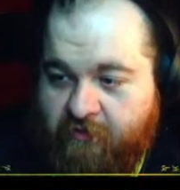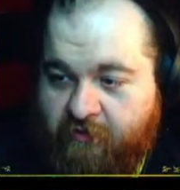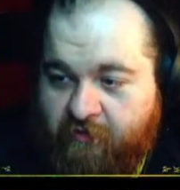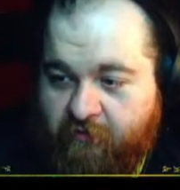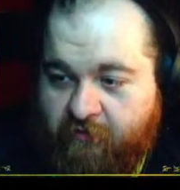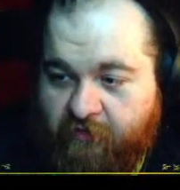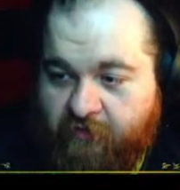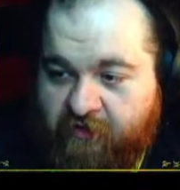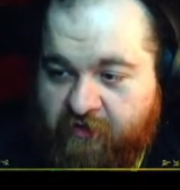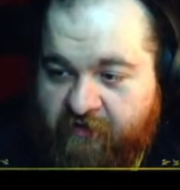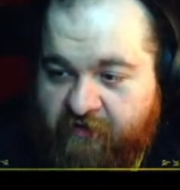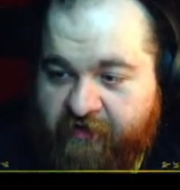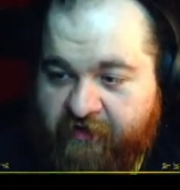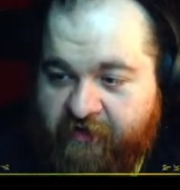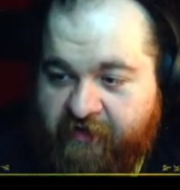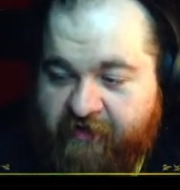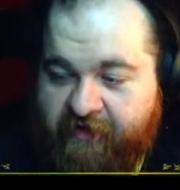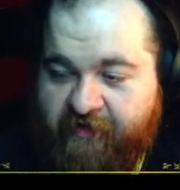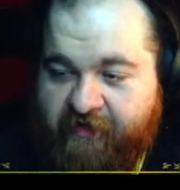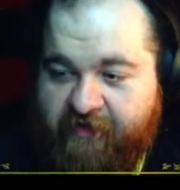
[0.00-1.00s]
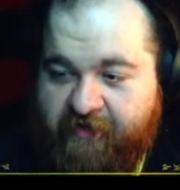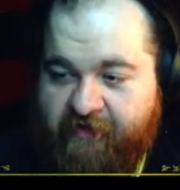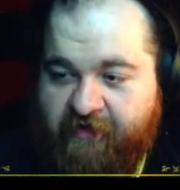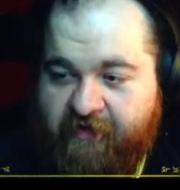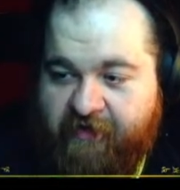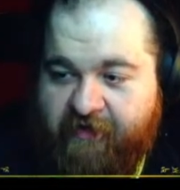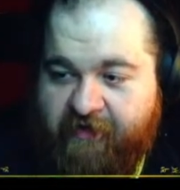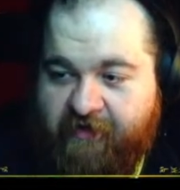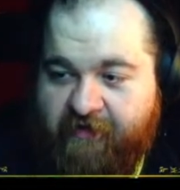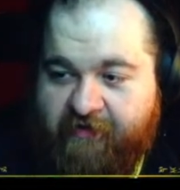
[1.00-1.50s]
We'll go ahead
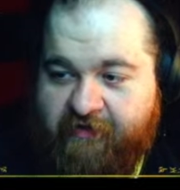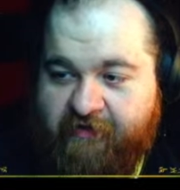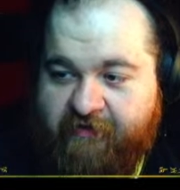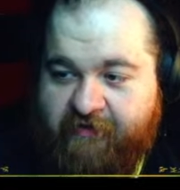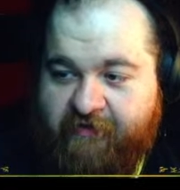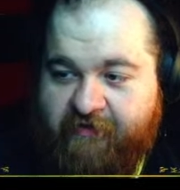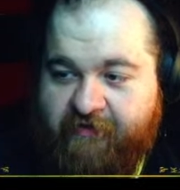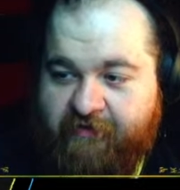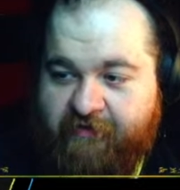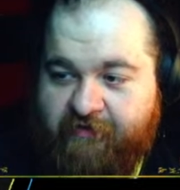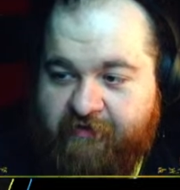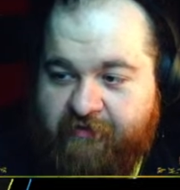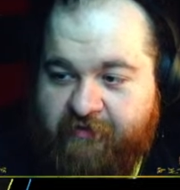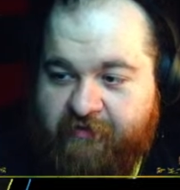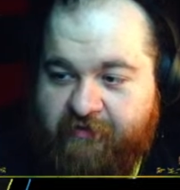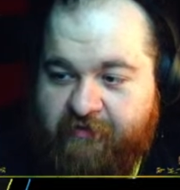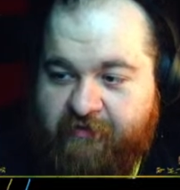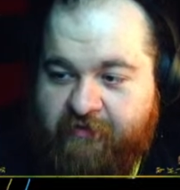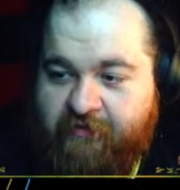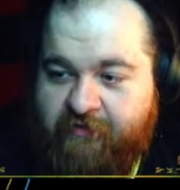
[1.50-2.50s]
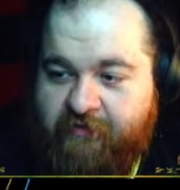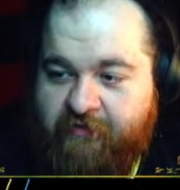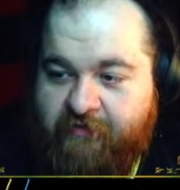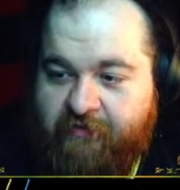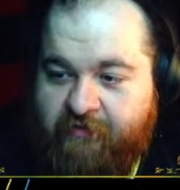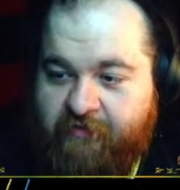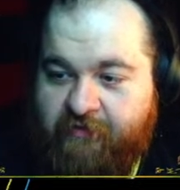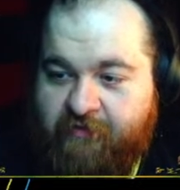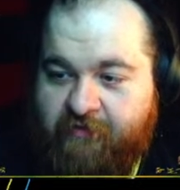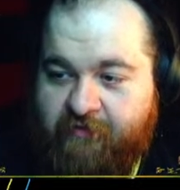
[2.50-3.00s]
and
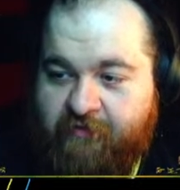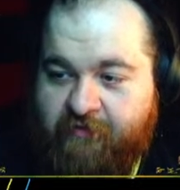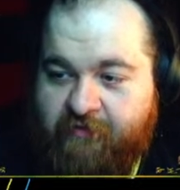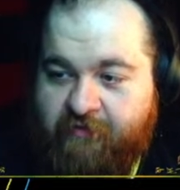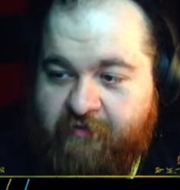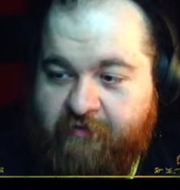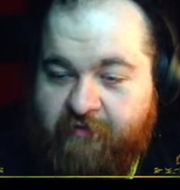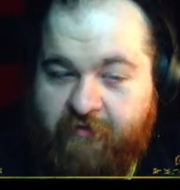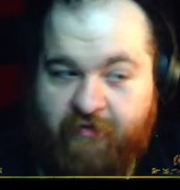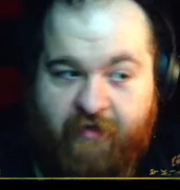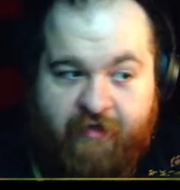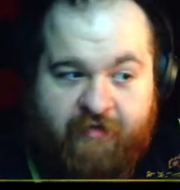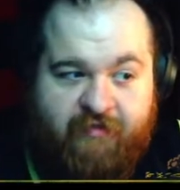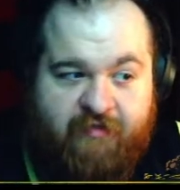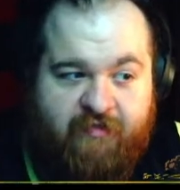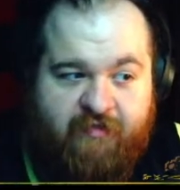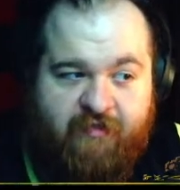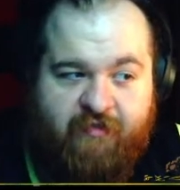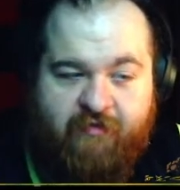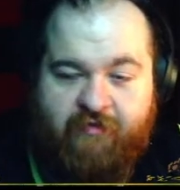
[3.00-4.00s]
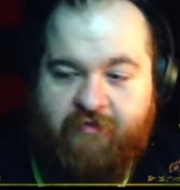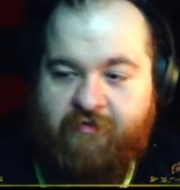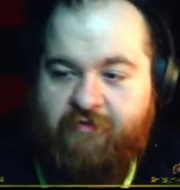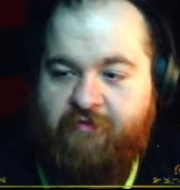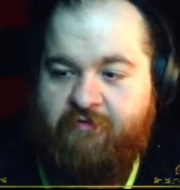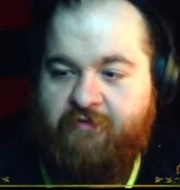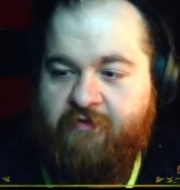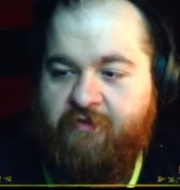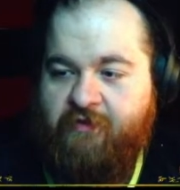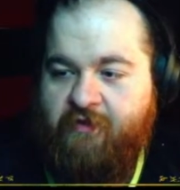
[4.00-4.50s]
go like so.